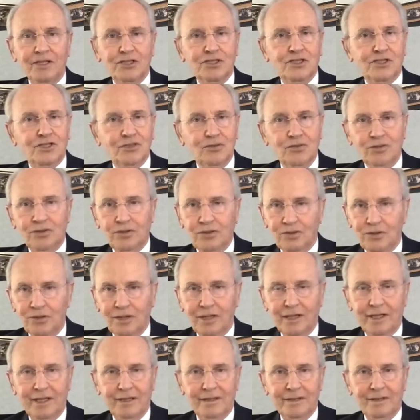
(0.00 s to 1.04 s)
sooner
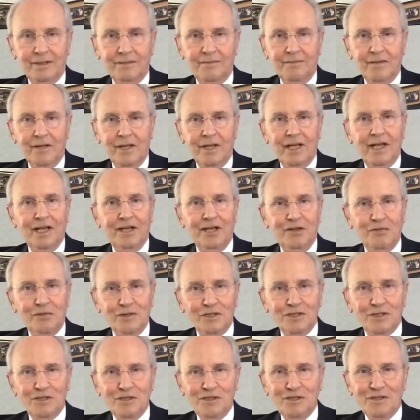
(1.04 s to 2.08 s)
or later. And it
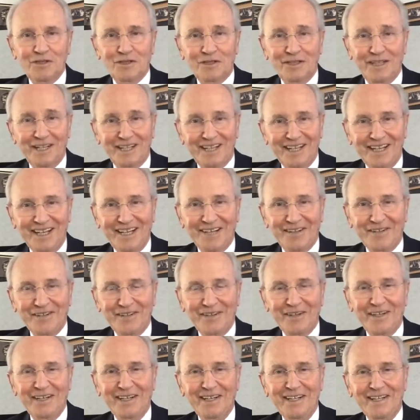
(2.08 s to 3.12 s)
was usually later.
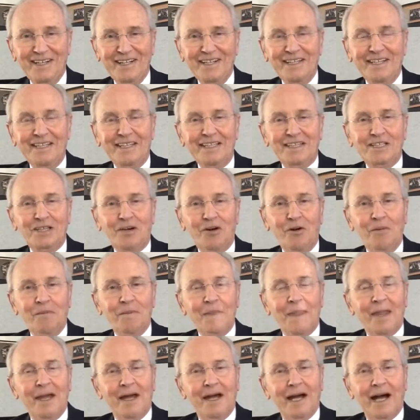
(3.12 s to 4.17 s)
So
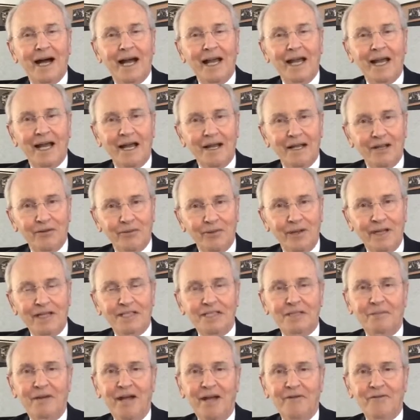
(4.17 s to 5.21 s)
I created
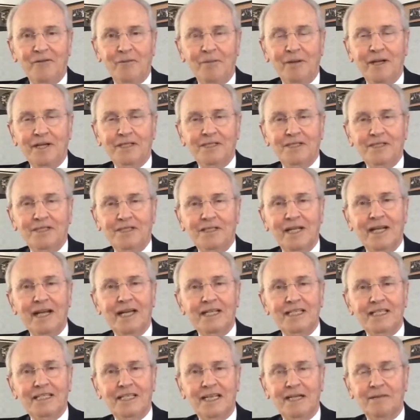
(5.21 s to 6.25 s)
some affirmations. Then
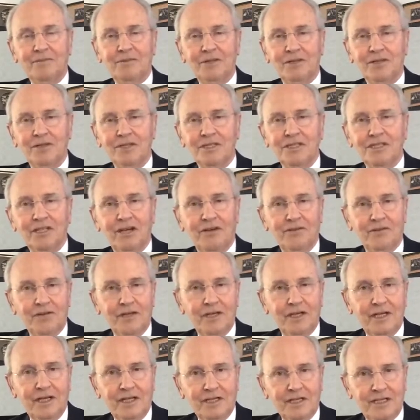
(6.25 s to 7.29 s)
I sent them to the
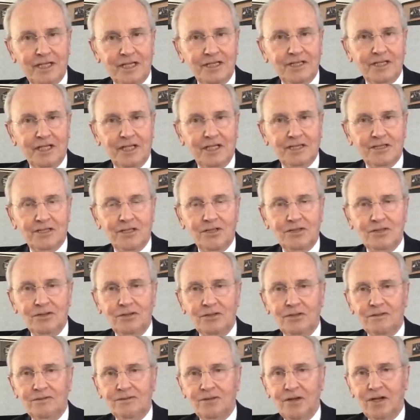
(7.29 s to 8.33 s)
Self-Teaching
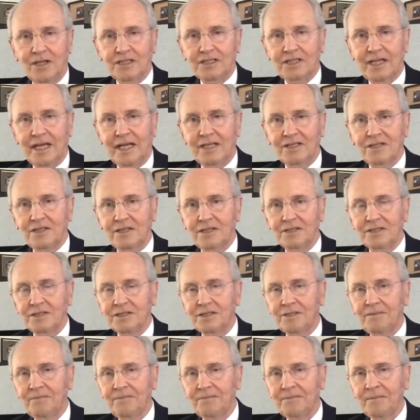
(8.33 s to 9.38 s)
Institute of Los
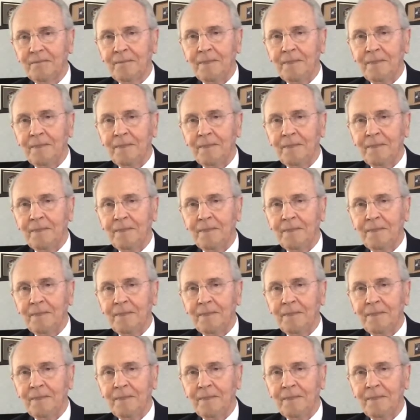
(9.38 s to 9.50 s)
Angeles,